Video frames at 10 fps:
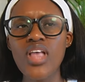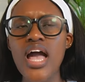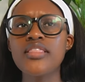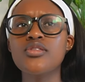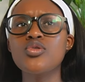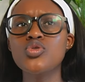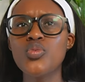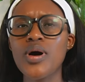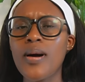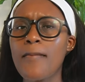And those
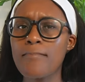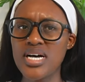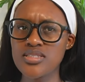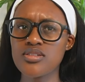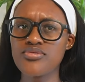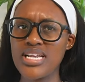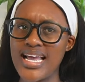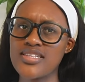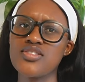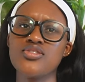were muscle
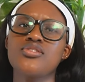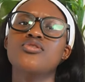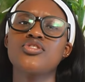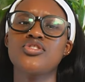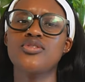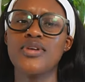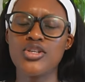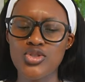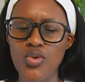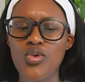relaxers, you know, just to make
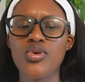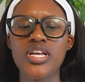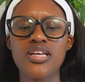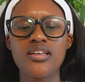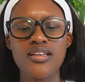sure that